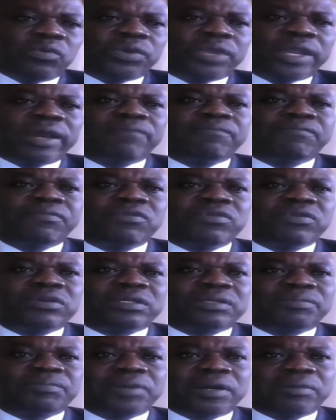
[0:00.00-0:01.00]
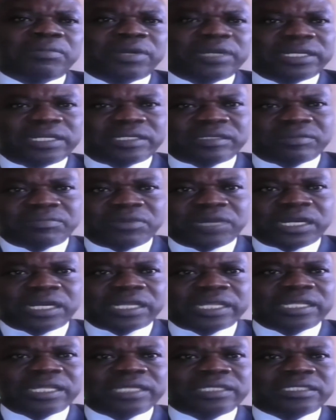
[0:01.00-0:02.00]
we have put permanent
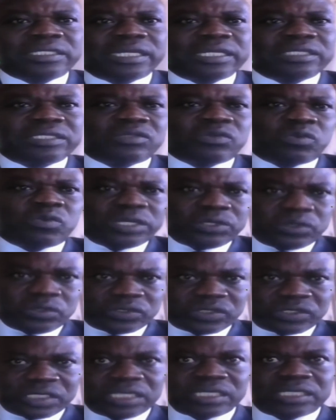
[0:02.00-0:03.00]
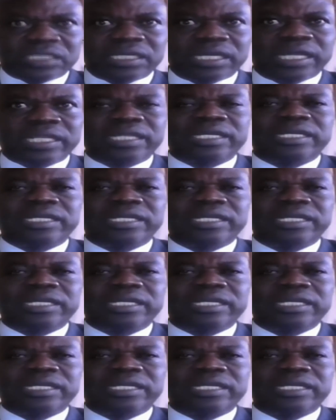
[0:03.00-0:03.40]
marker that tells you when you sit here,